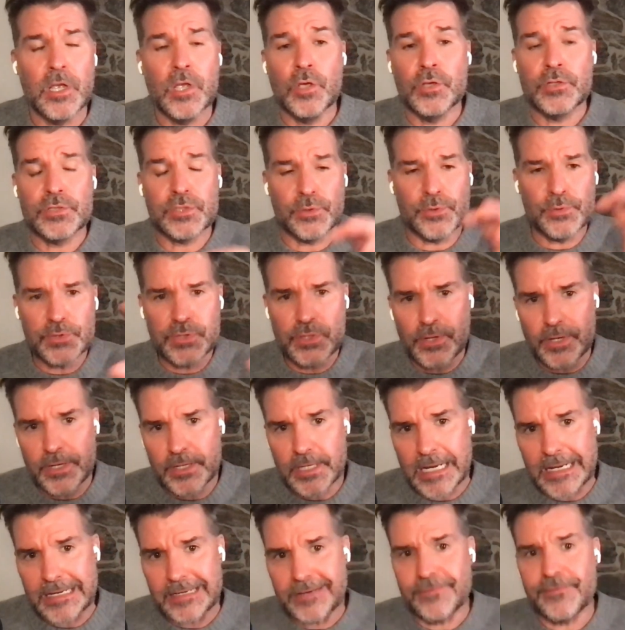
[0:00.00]
So those are our
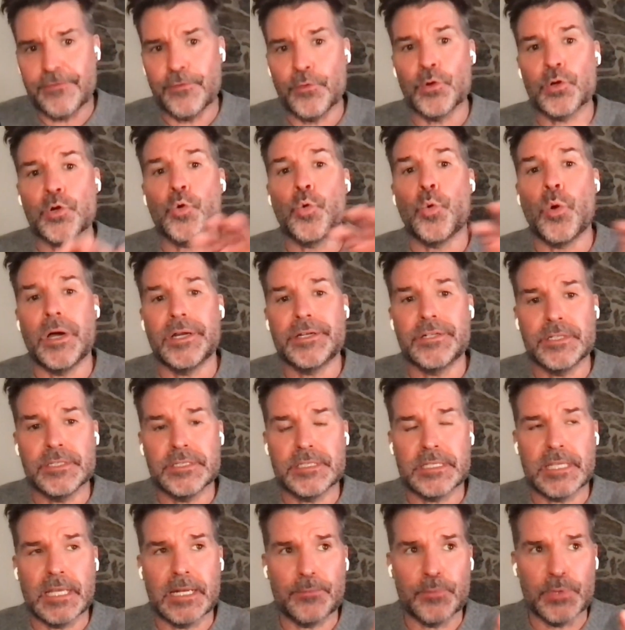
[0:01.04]
kind of 4 quadrants
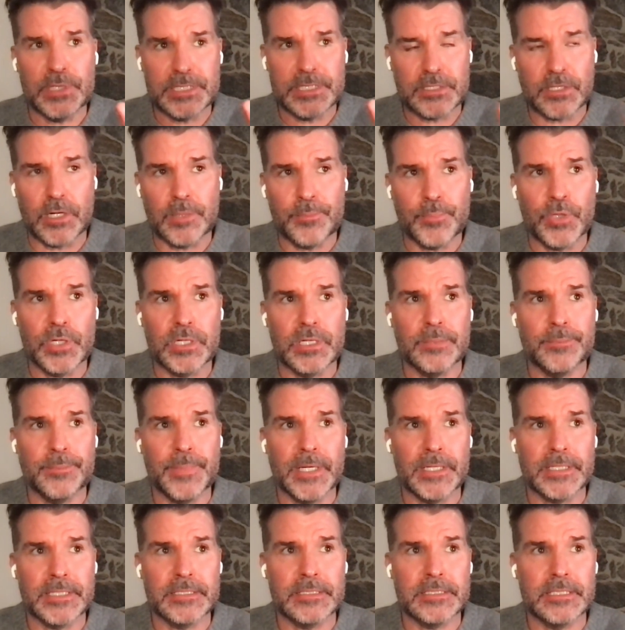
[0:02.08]
that we start putting in
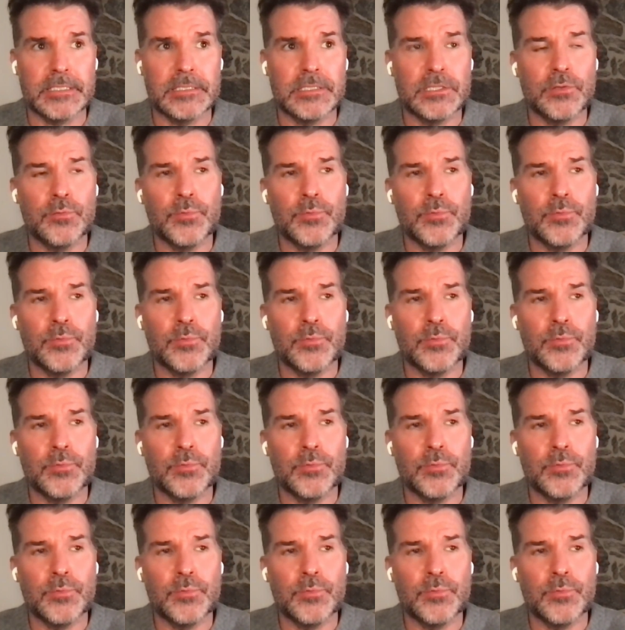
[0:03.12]
buckets into.